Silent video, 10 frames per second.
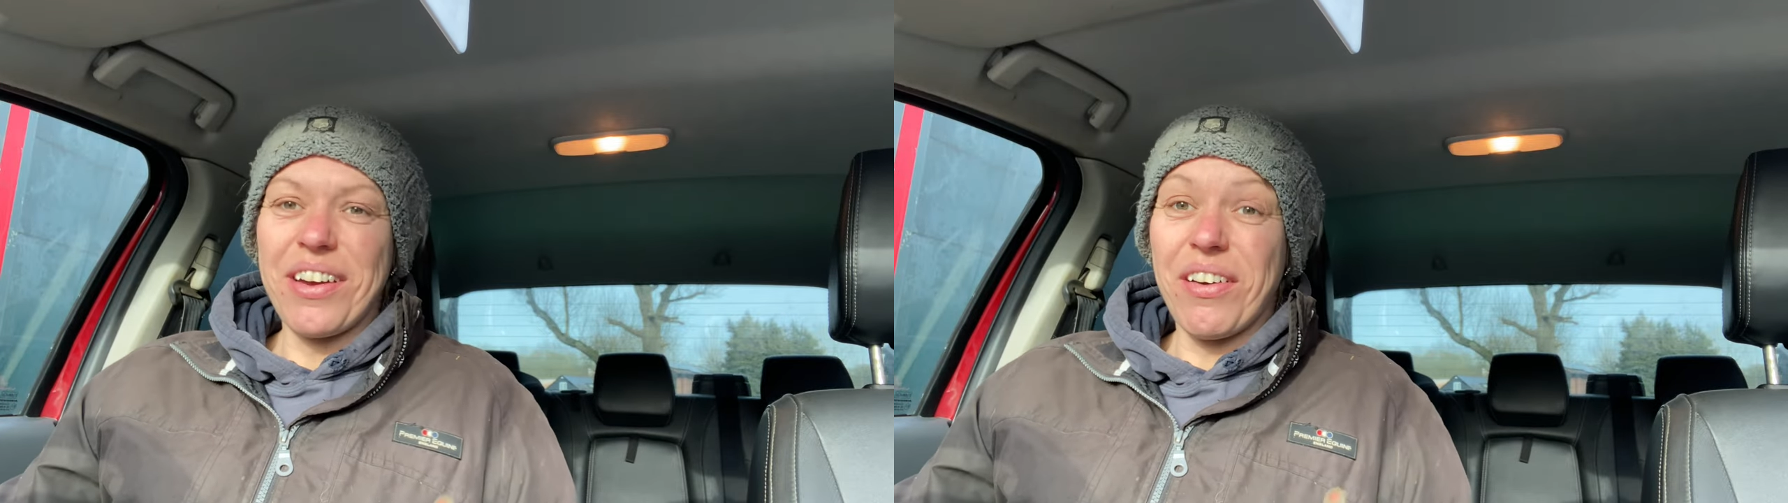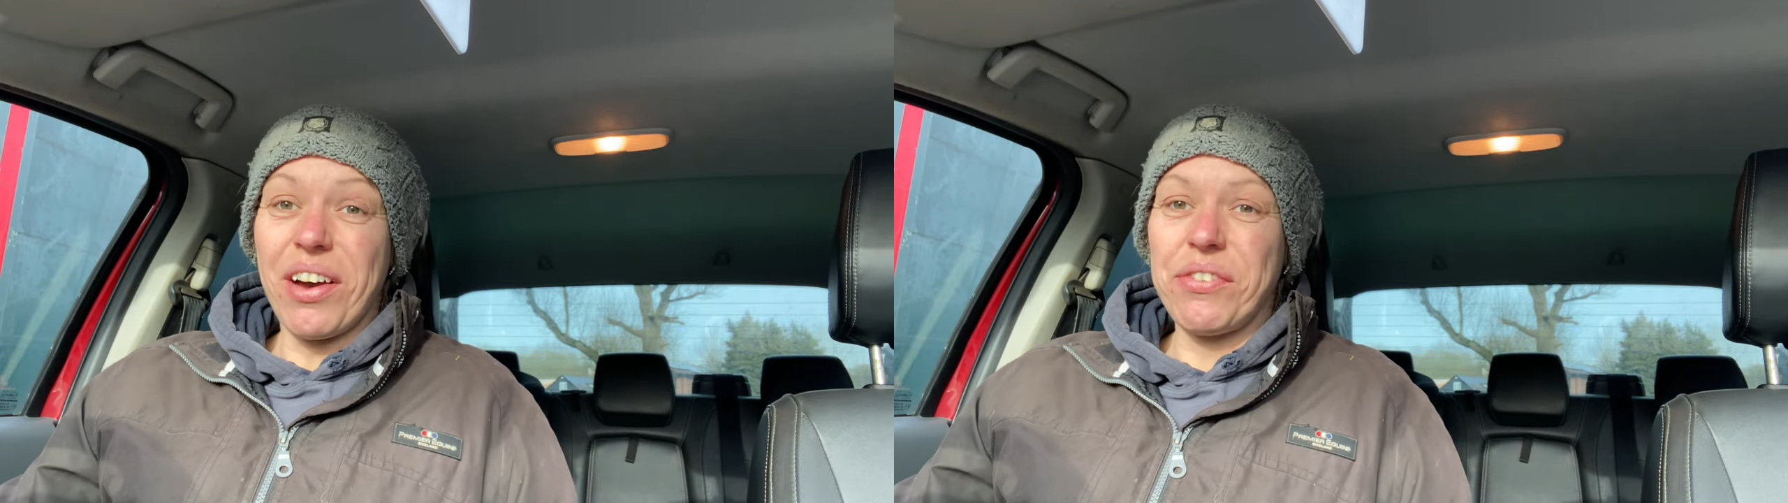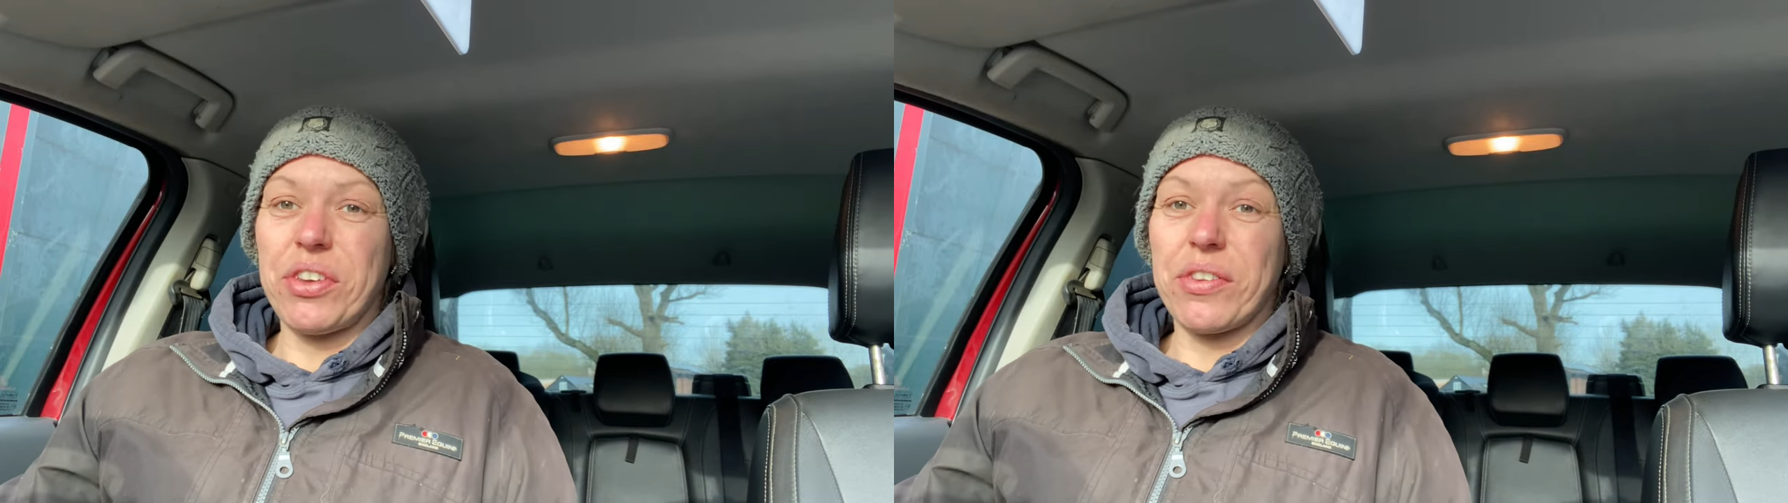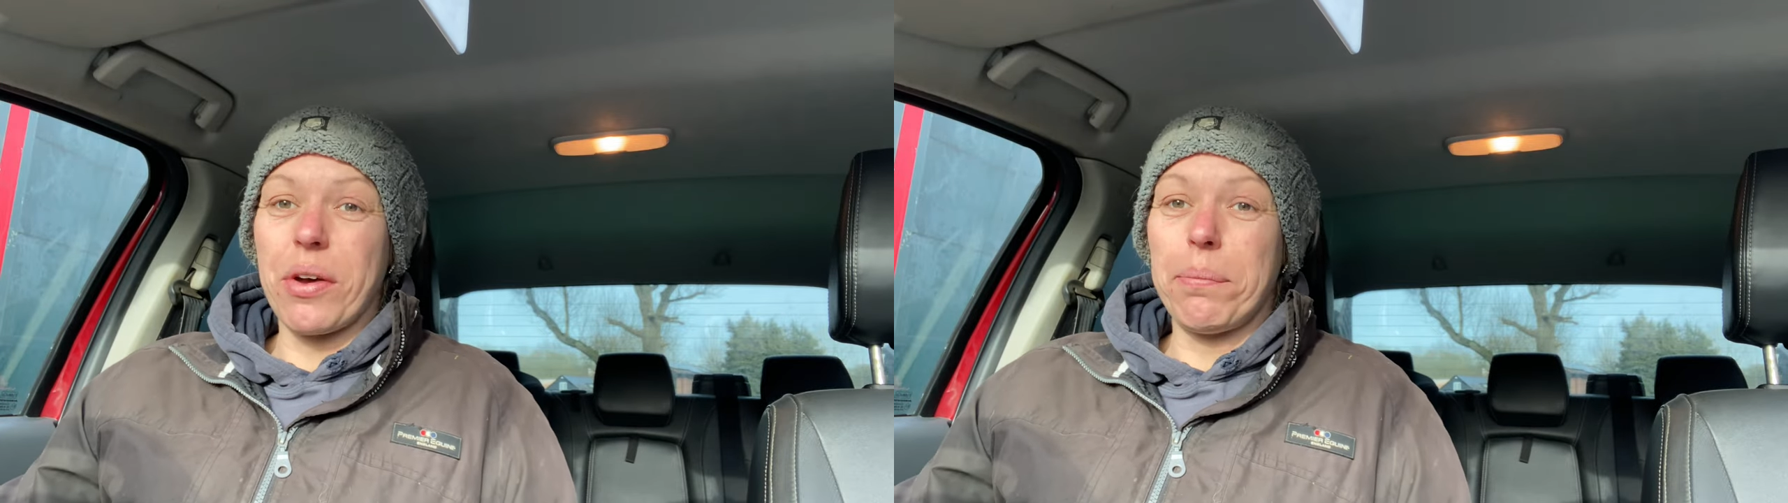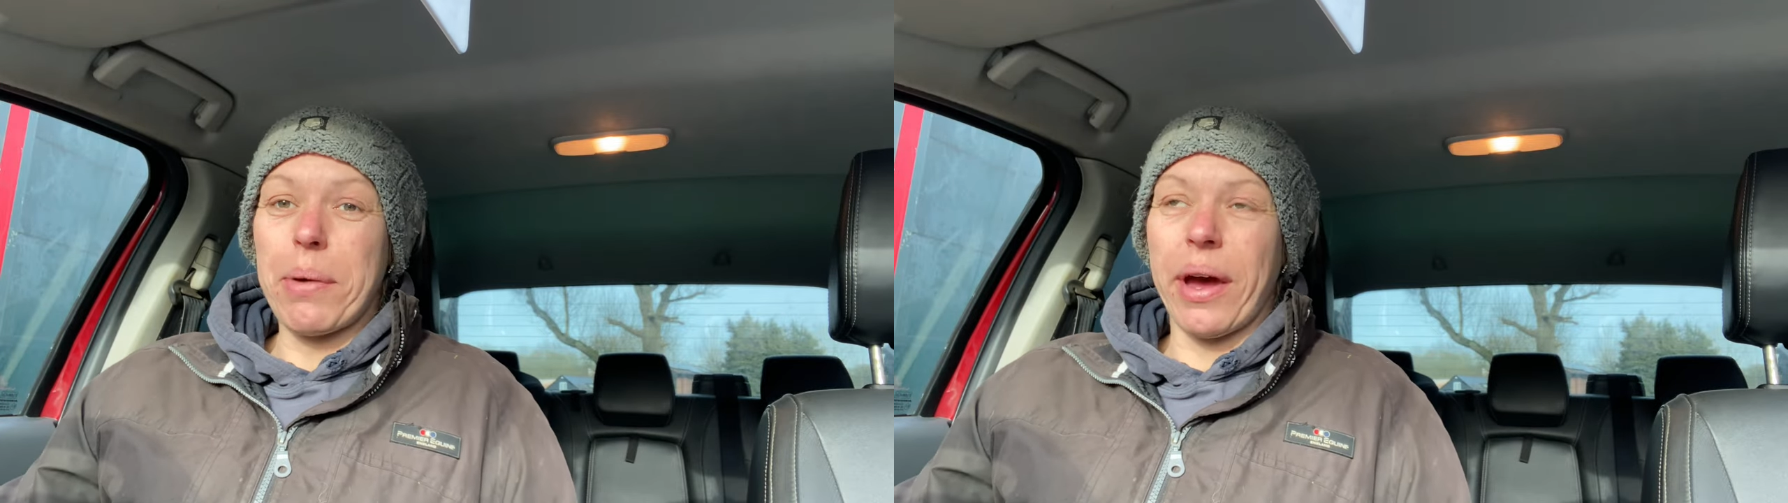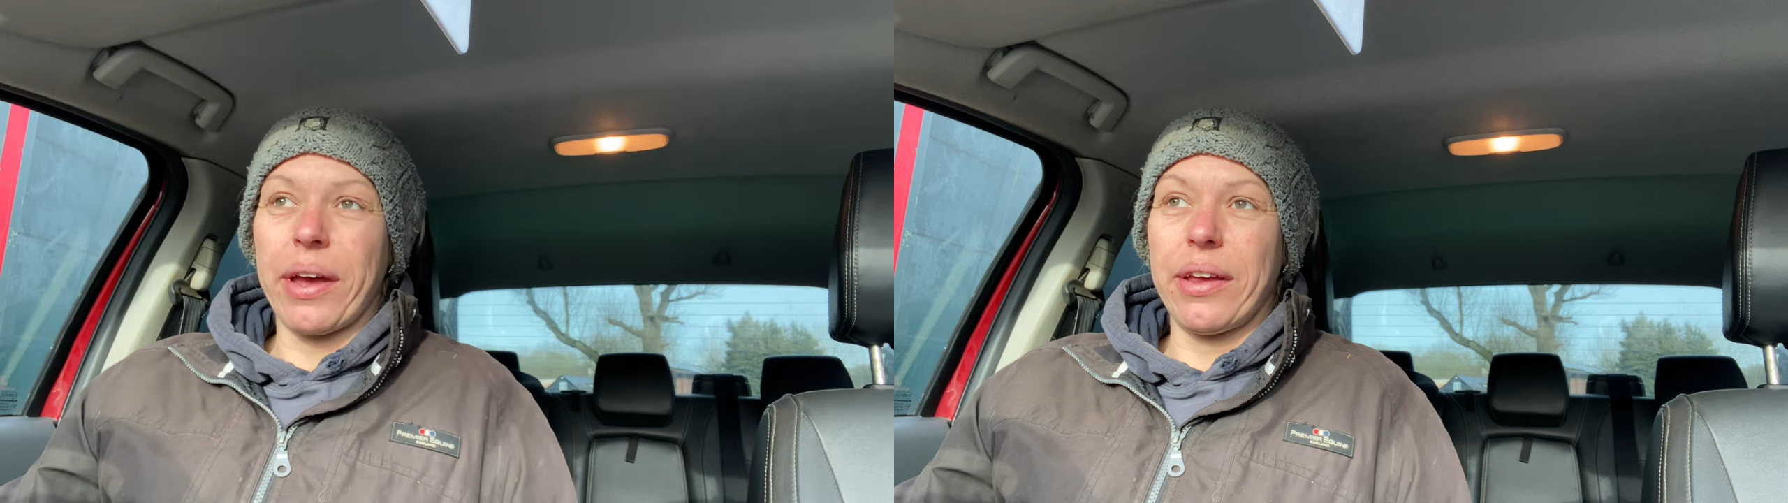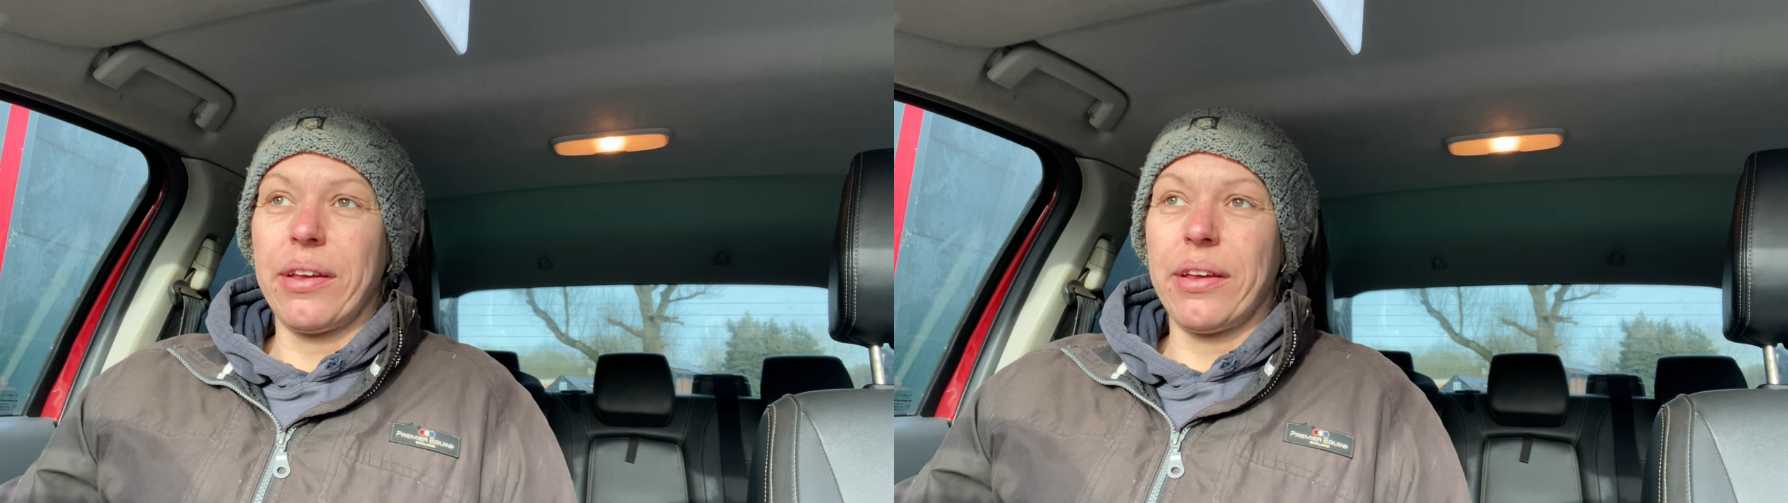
I've just got back